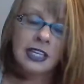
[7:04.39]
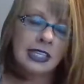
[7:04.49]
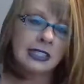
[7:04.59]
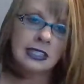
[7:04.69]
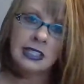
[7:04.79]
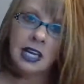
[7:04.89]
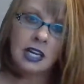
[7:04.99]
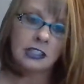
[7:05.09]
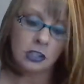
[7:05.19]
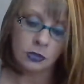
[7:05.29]
is
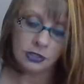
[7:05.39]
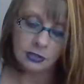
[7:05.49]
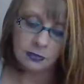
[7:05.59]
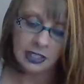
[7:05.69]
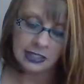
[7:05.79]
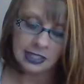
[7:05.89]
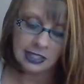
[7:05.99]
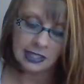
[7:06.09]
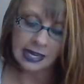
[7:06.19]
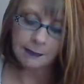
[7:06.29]
not going to
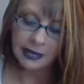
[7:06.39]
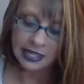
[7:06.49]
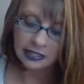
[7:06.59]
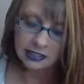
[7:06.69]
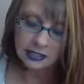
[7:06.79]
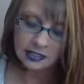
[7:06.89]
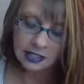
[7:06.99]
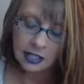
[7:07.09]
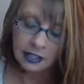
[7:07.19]
maintain that balance.